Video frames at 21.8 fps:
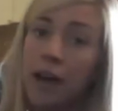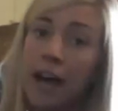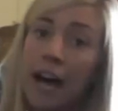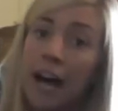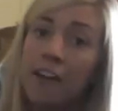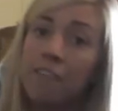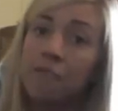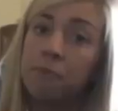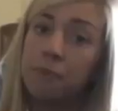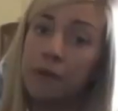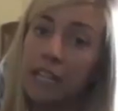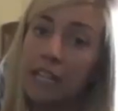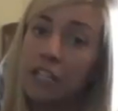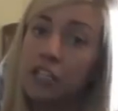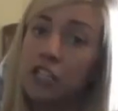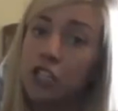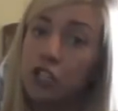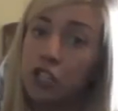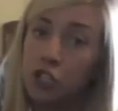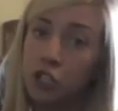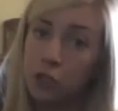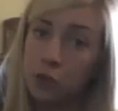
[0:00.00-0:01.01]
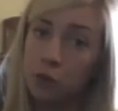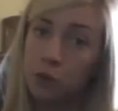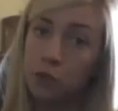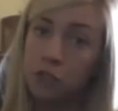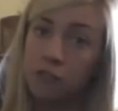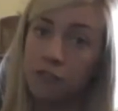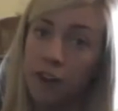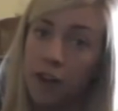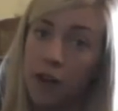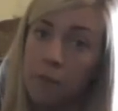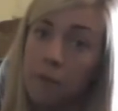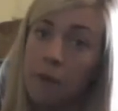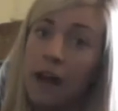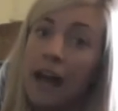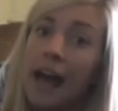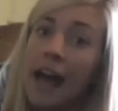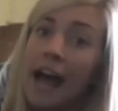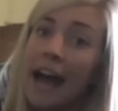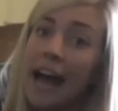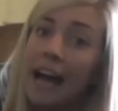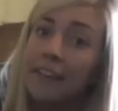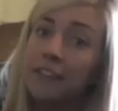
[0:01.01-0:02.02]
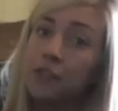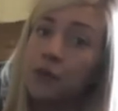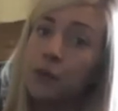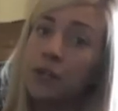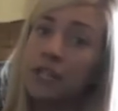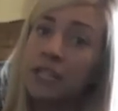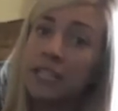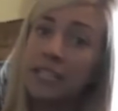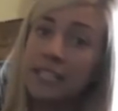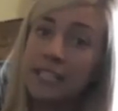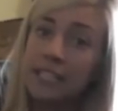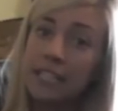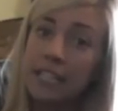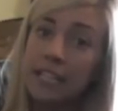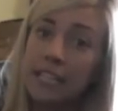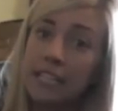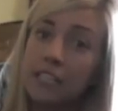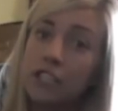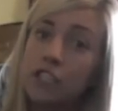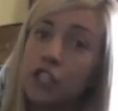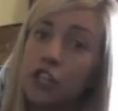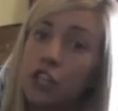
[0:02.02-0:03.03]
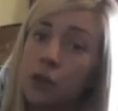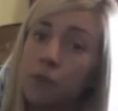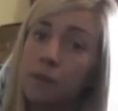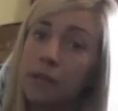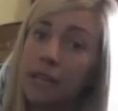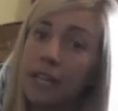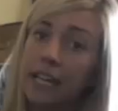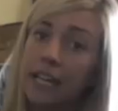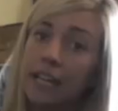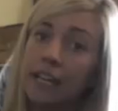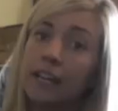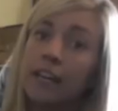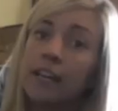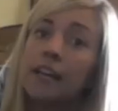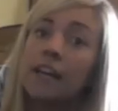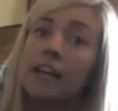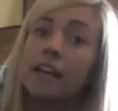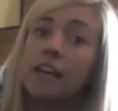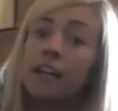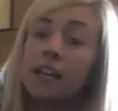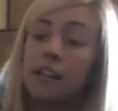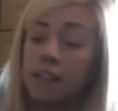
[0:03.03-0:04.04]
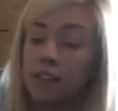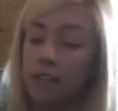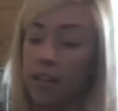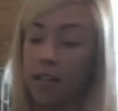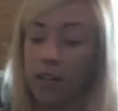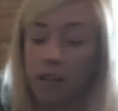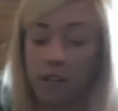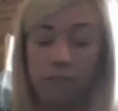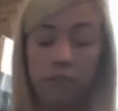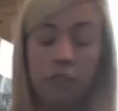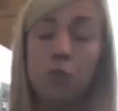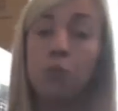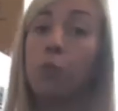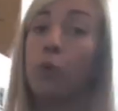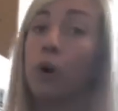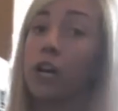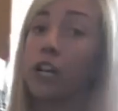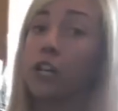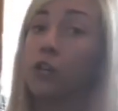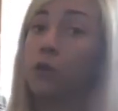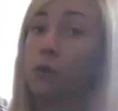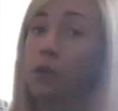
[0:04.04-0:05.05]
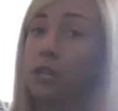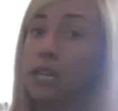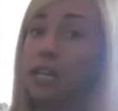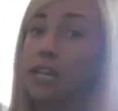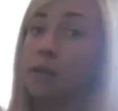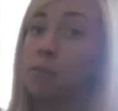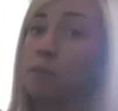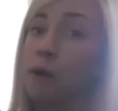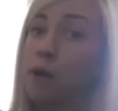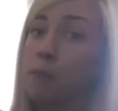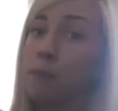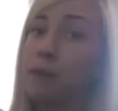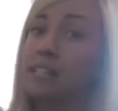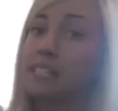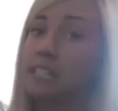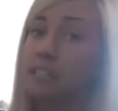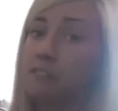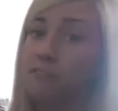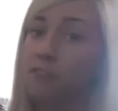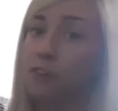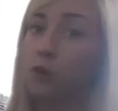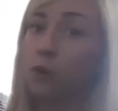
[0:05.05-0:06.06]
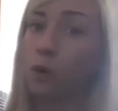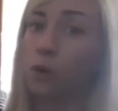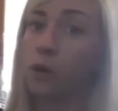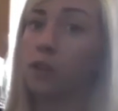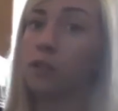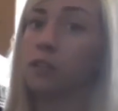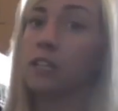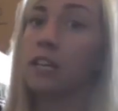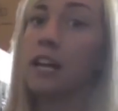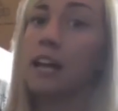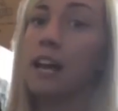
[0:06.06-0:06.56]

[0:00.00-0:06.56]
have many to choose from. As you can see, determining the one you need may be difficult.